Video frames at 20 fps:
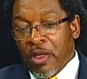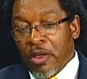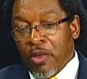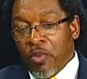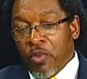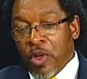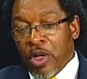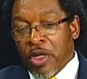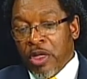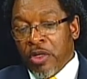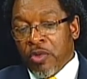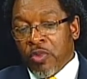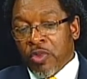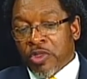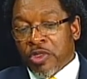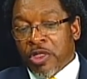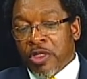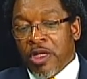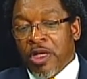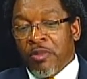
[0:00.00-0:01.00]
Juanita
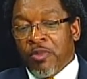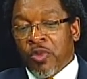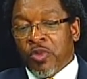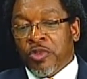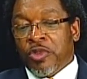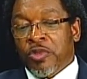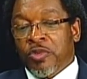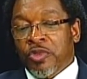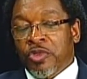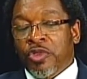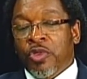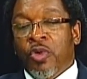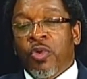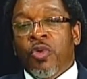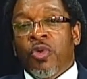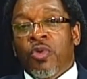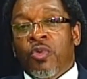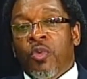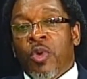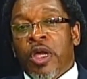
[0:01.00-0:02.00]
was able to show
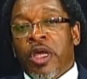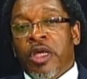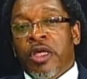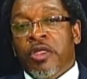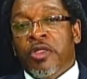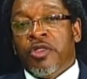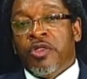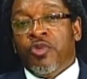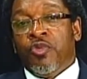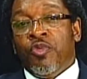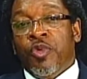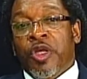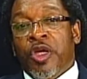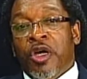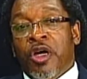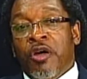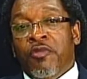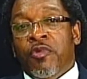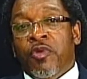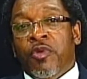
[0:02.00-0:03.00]
her ways to
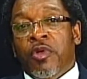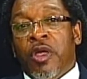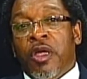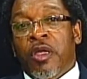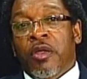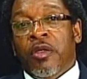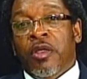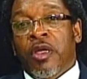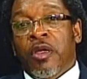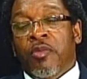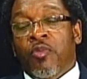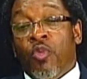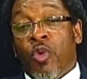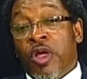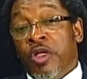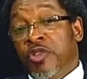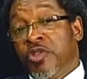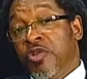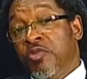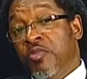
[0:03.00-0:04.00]
recover. And, and
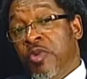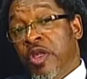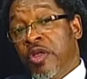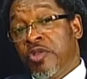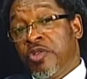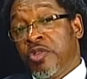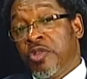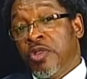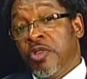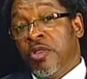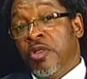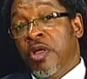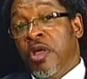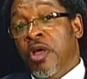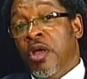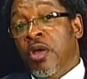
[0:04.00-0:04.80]
Western medicine